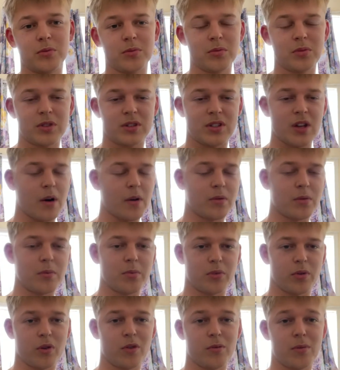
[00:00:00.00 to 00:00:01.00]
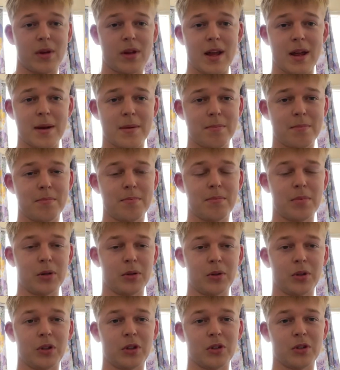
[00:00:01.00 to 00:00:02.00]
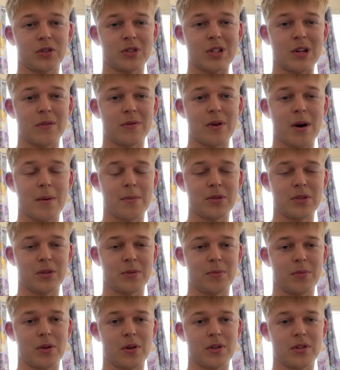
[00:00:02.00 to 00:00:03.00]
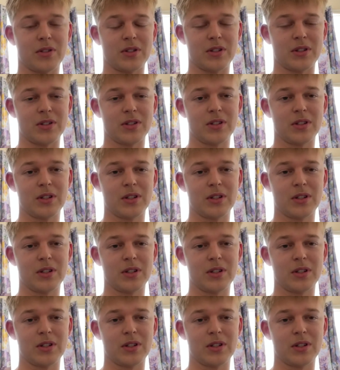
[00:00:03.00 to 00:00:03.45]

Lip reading: Self-improvement and building yourself up as a person,